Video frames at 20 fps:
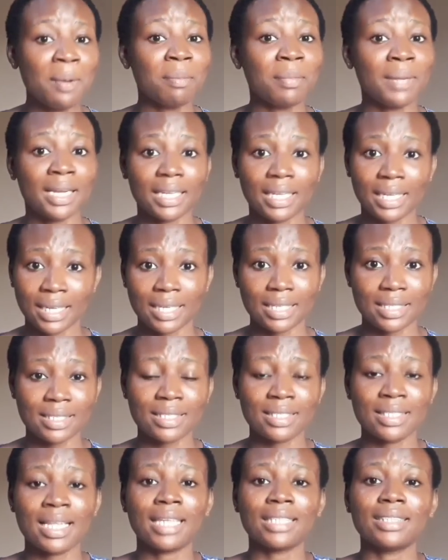My
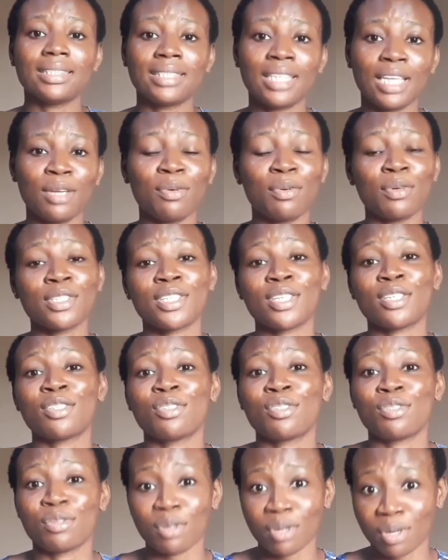kings, that day was a
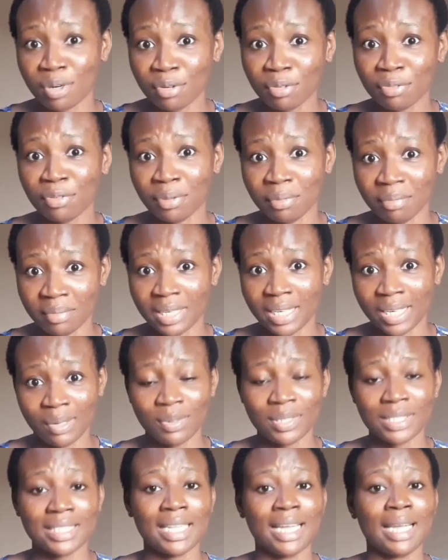struggle for me. It
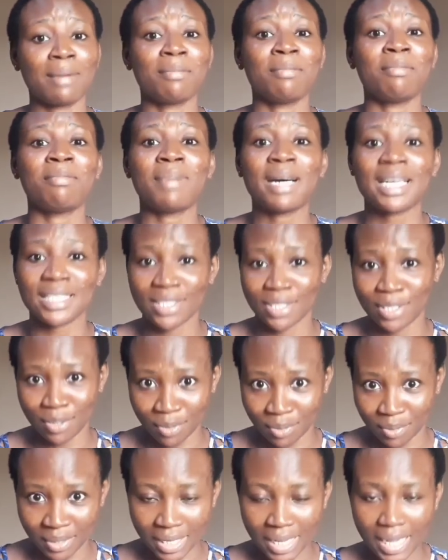was like
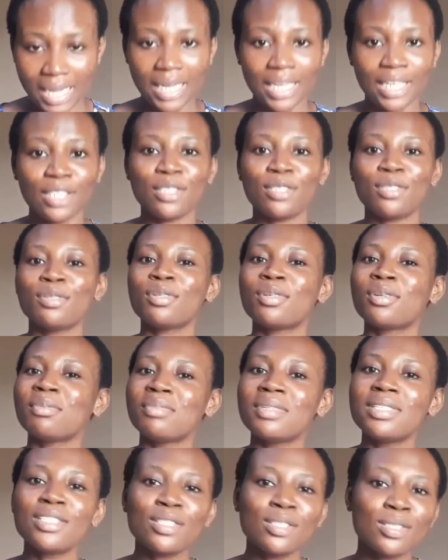battle. It took
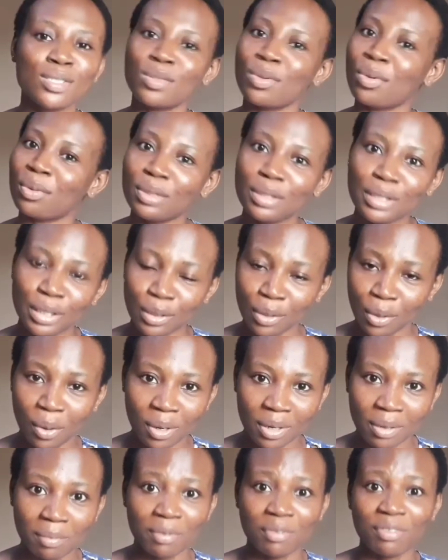me so
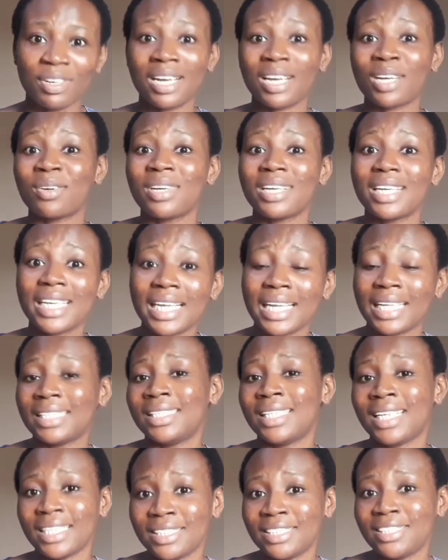long before I could get
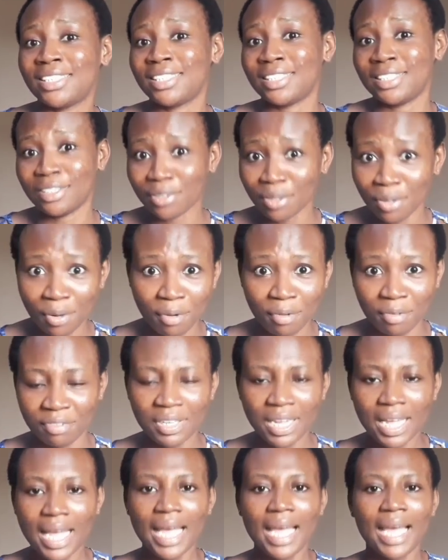that jean off.
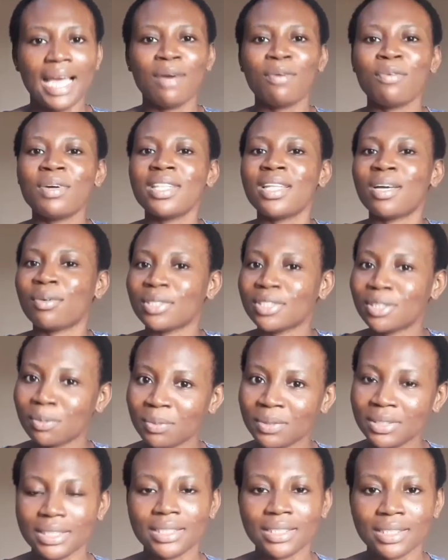And when I was
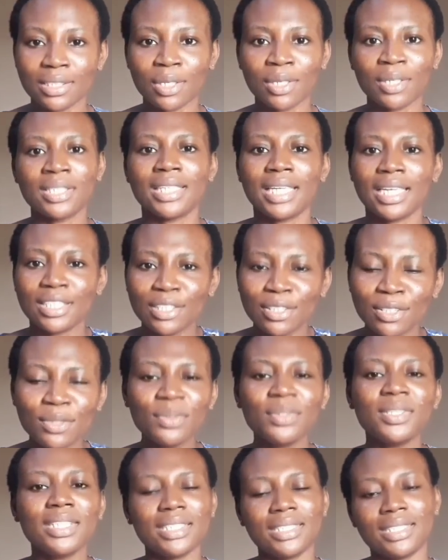putting it on, I
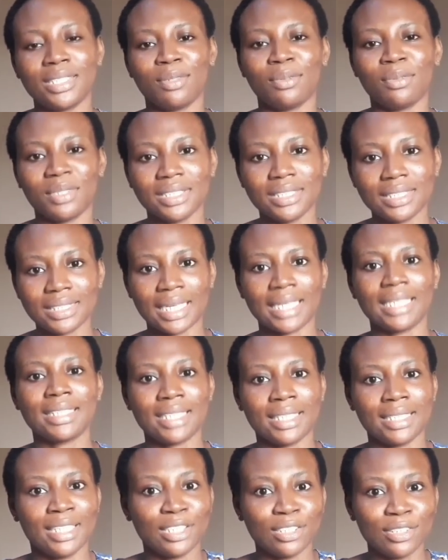knew this thing was
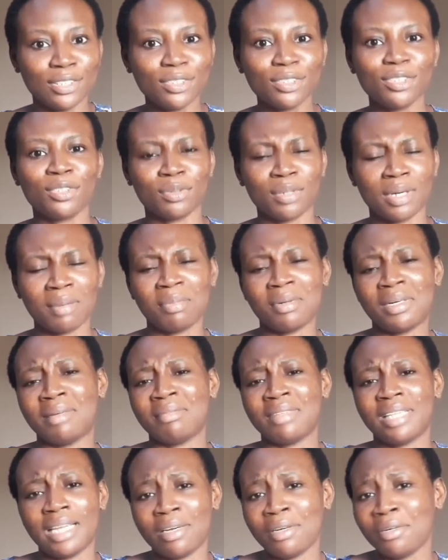tighter than usual, but
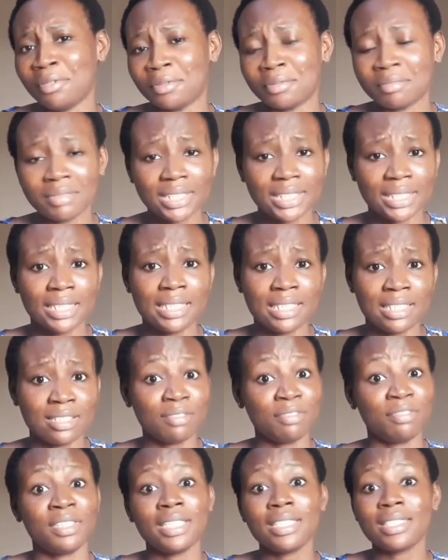I'm like, oh, since it
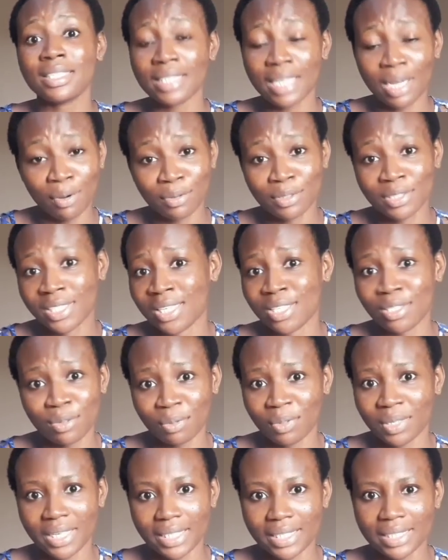fits, I will just
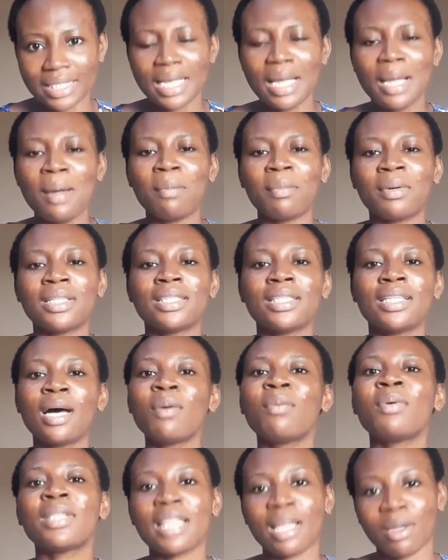wear it. But
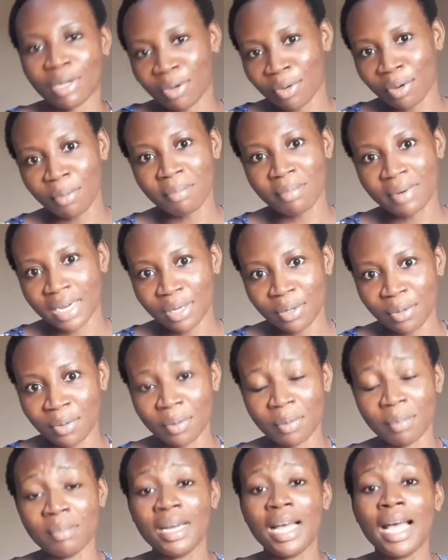now when I got back
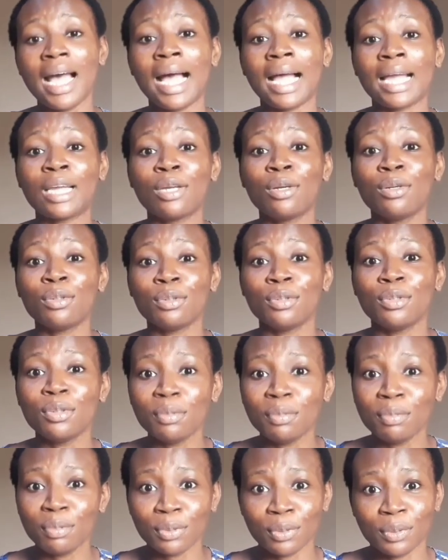home, I
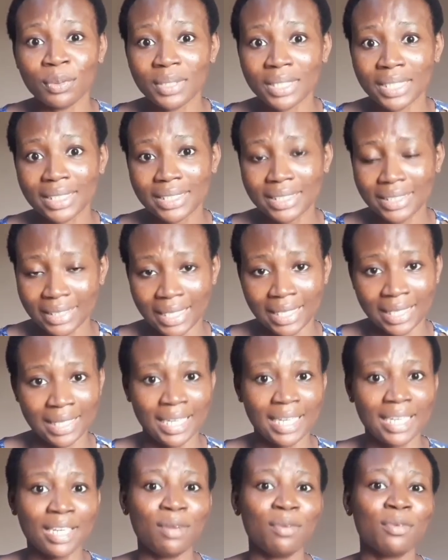couldn't pull this thing.
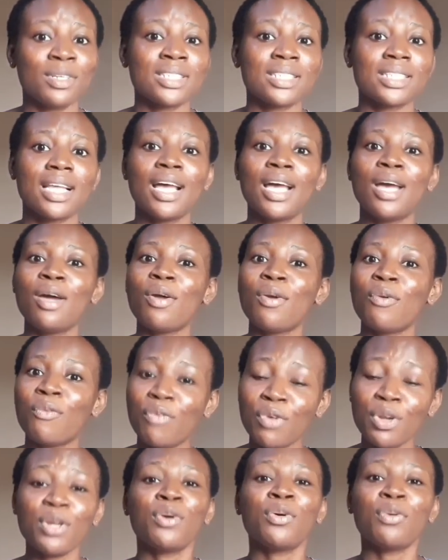Like, it was
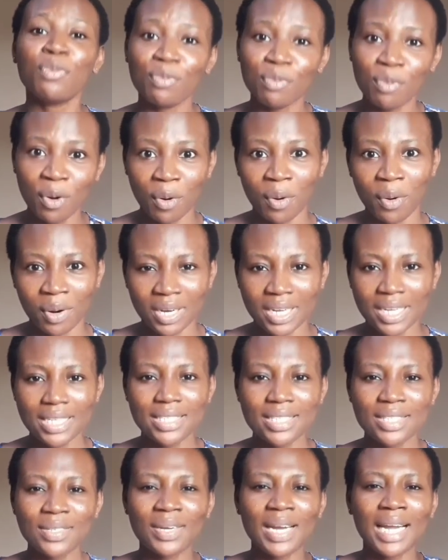real war.
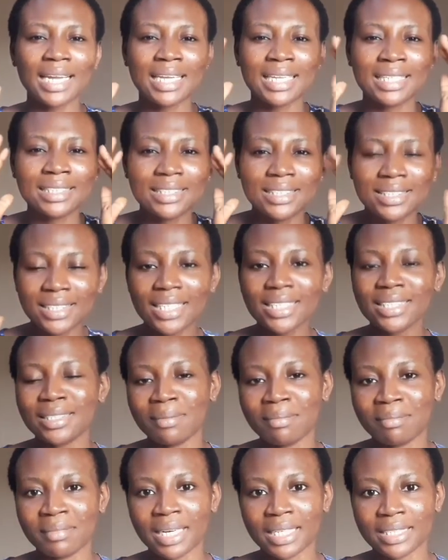So I can just
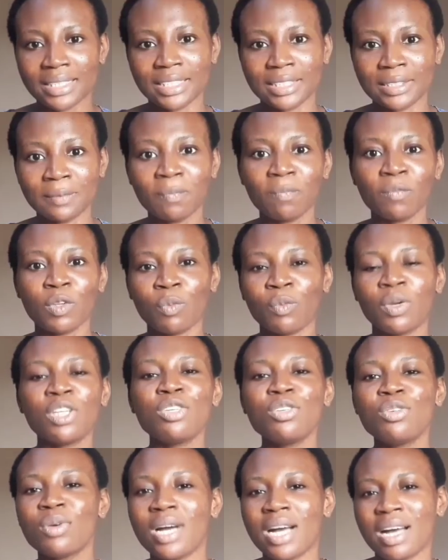imagine
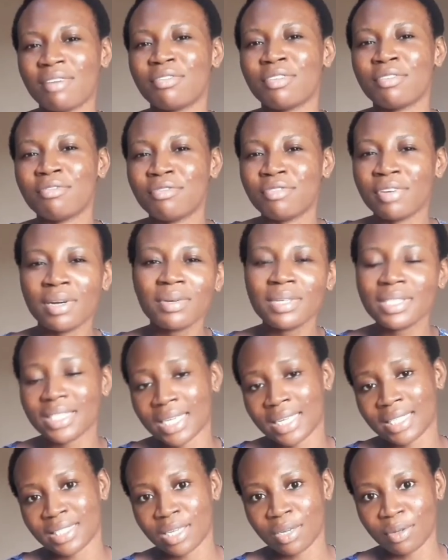when you have a very
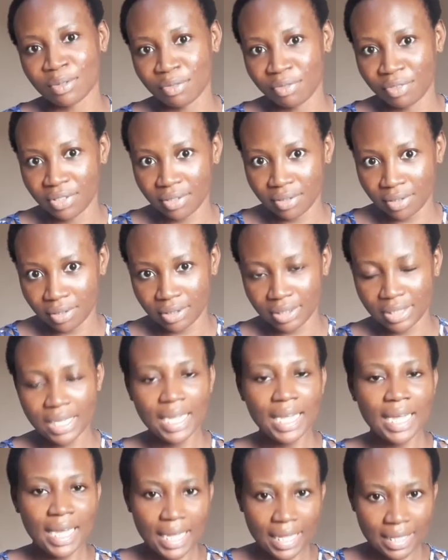tight outfit on.
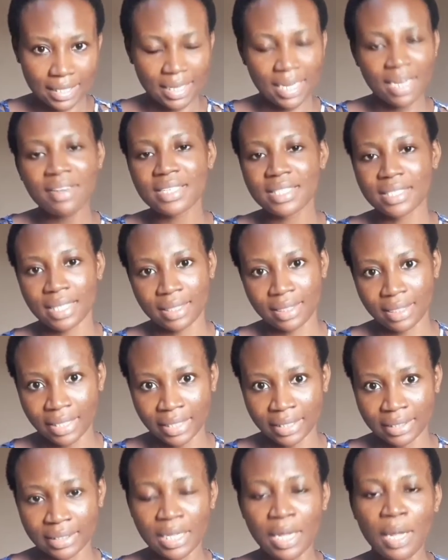And here is the
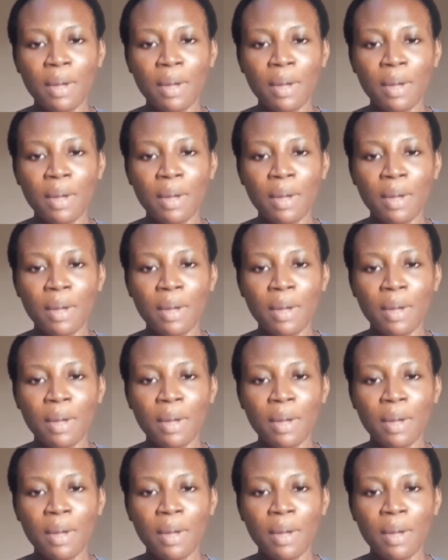thing.